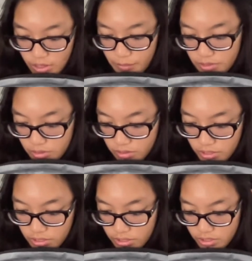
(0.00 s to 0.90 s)
I'm gonna go
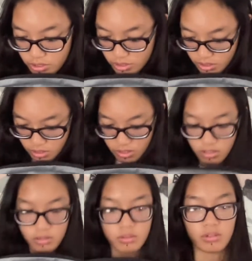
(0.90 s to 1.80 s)
ahead and just
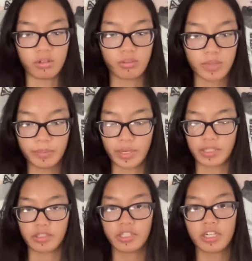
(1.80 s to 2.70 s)
throw my
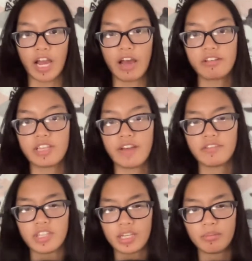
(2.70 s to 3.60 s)
binder in here. I also have
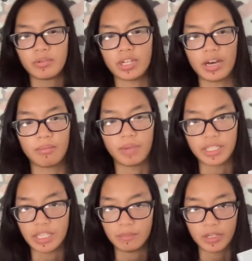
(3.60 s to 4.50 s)
to like put out my
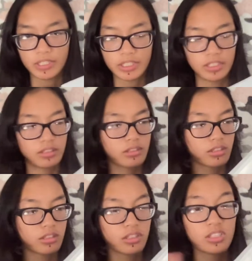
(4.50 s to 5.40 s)
name on here
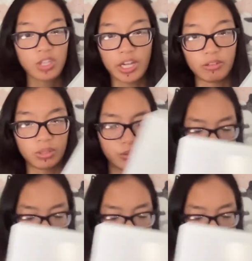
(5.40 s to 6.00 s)
so I don't lose